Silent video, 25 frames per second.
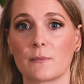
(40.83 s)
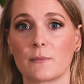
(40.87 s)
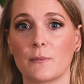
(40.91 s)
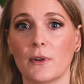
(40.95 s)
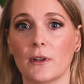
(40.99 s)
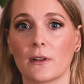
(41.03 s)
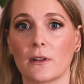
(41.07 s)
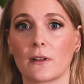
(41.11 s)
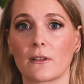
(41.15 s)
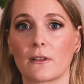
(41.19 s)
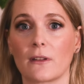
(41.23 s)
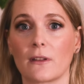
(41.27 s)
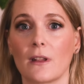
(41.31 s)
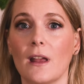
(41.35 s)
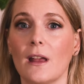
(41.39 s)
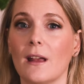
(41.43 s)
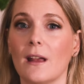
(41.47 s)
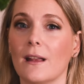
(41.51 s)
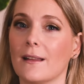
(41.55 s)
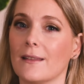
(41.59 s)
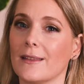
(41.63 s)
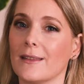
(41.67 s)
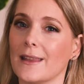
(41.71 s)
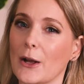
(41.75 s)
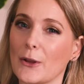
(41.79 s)
But
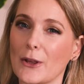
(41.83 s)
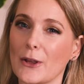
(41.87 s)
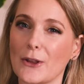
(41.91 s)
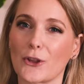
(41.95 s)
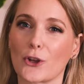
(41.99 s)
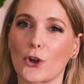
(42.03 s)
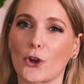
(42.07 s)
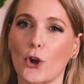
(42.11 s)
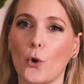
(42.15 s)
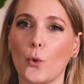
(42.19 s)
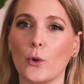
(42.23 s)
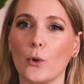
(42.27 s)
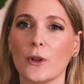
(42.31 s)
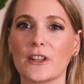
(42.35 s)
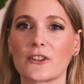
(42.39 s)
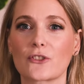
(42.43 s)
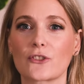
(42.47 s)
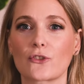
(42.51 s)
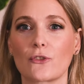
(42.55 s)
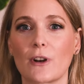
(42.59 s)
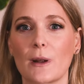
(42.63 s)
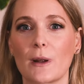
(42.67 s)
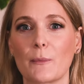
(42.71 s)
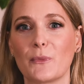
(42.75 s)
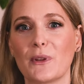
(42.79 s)
now that the cold has
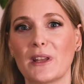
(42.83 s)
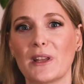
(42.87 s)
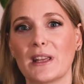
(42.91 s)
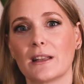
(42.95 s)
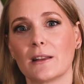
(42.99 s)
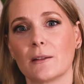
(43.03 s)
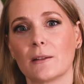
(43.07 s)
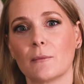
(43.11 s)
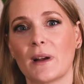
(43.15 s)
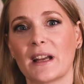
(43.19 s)
crept in,